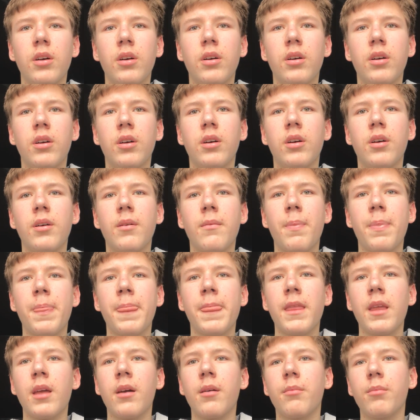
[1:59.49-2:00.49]

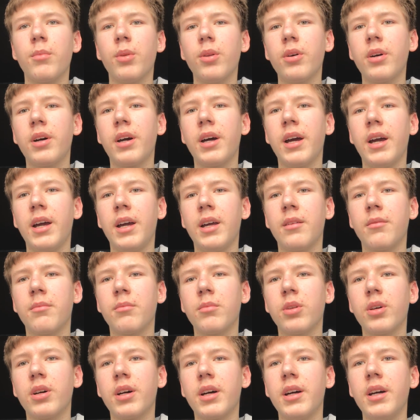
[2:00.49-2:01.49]
Um, Blockhain.
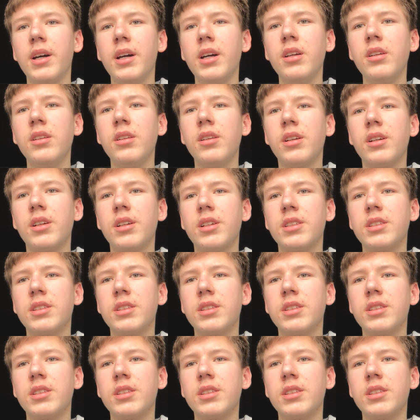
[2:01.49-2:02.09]
Blockchain are